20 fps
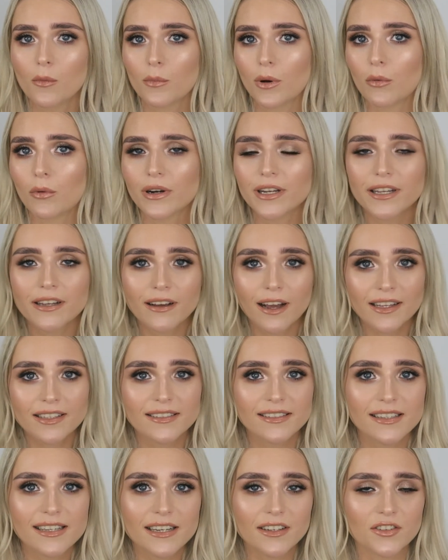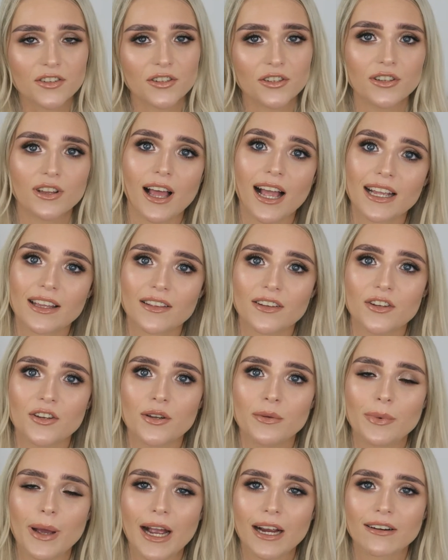But what do you guys think? Do you like the
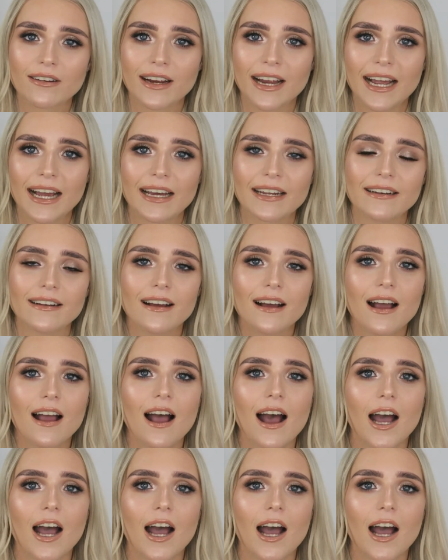new background?